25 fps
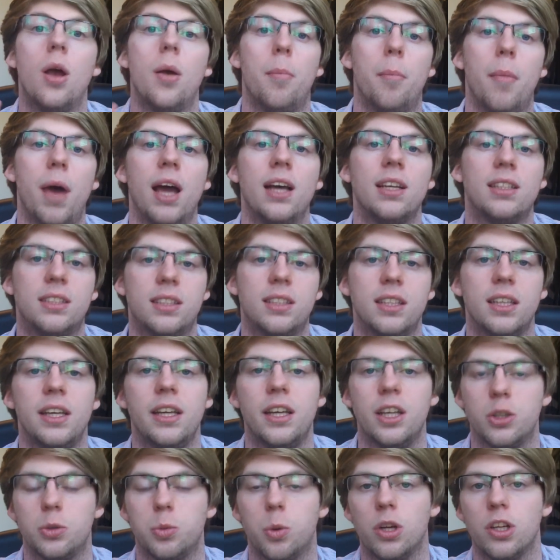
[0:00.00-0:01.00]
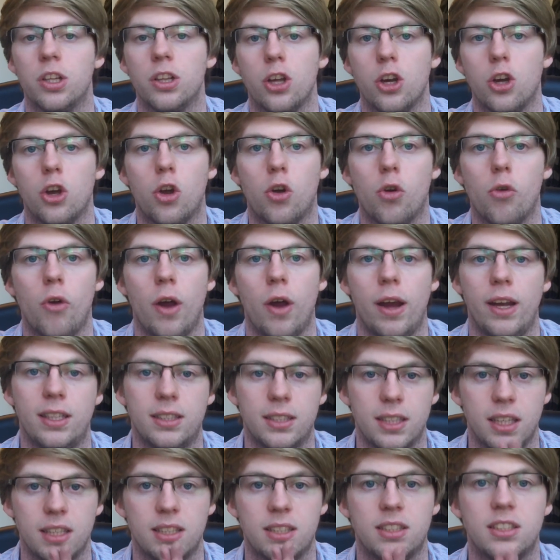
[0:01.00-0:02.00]
Maxie is one of the
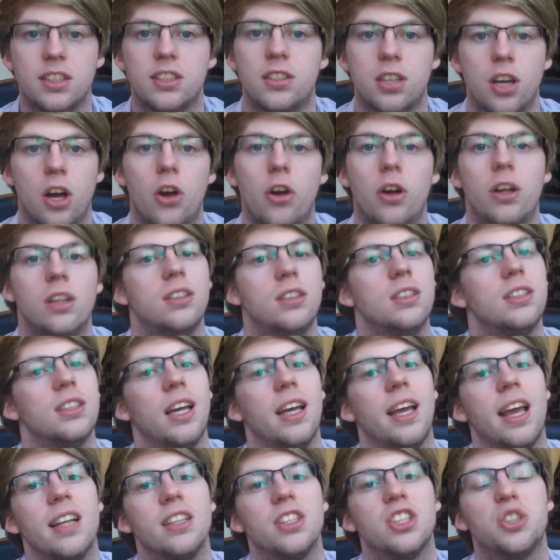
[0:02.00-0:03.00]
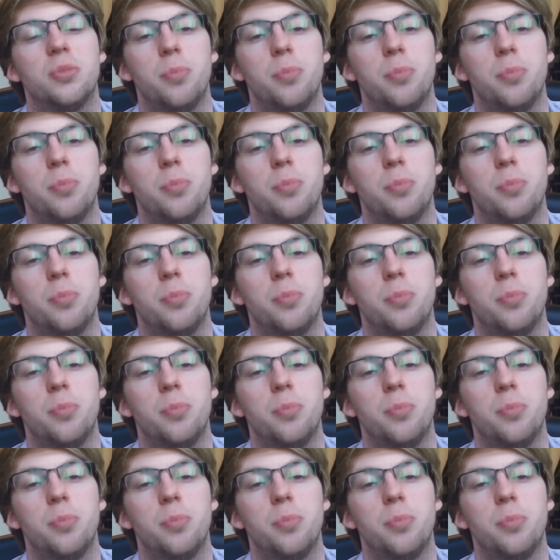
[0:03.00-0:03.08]
greatest deterrents against